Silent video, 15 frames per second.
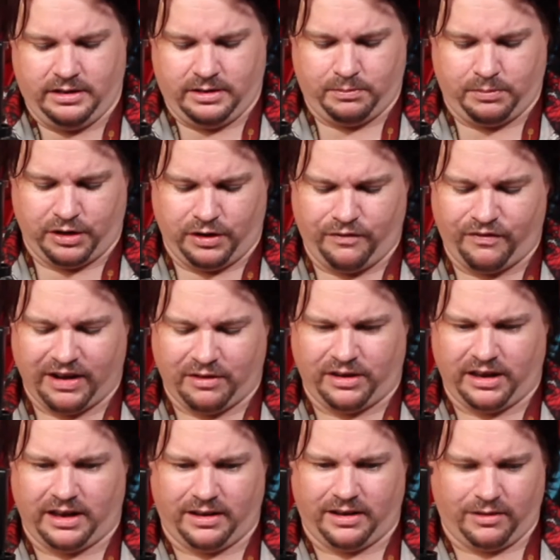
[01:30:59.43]
But you found
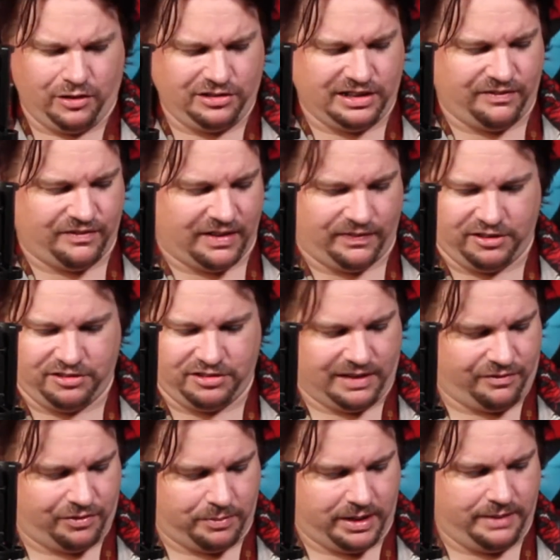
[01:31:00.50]
it, Chrissy found this set
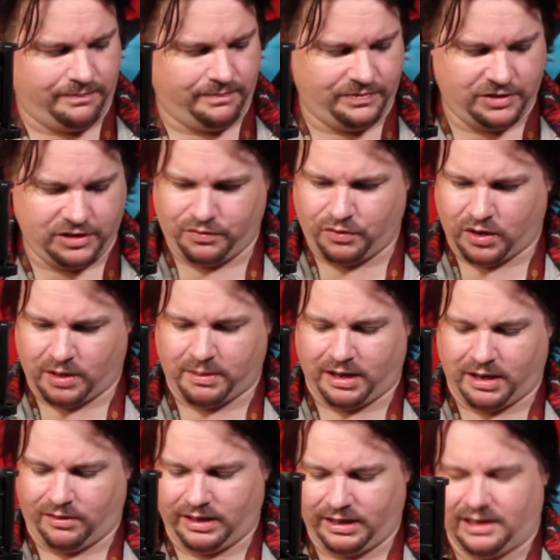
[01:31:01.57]
for me. She thought I might
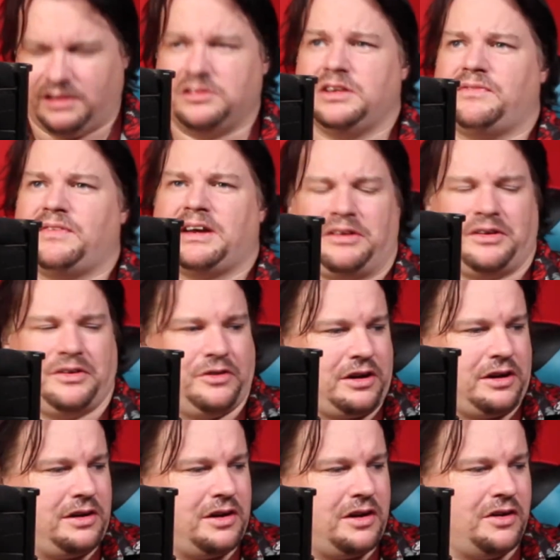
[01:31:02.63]
like it. She found it on a
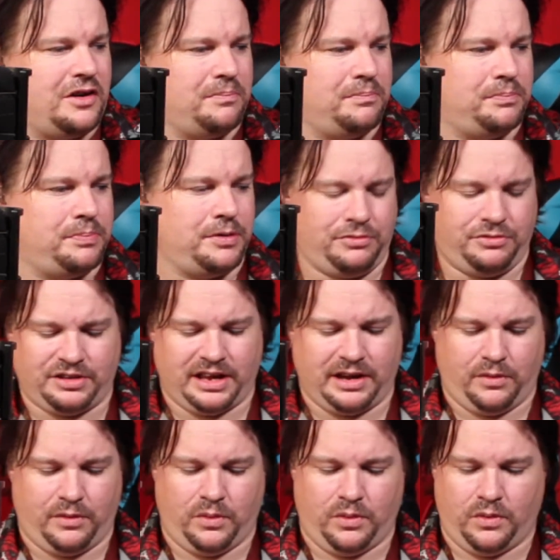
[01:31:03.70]
car boot sale,
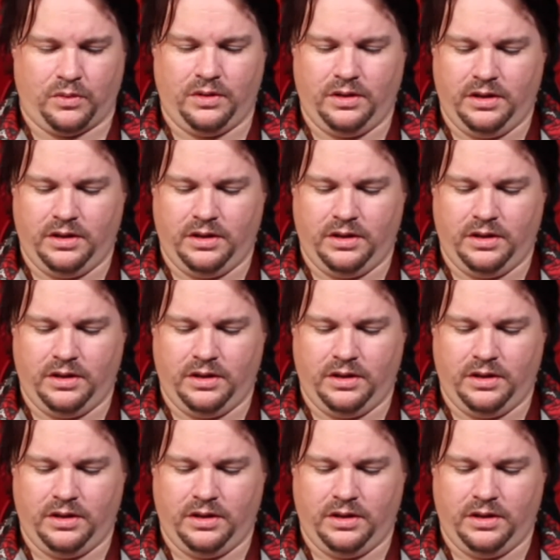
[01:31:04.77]
or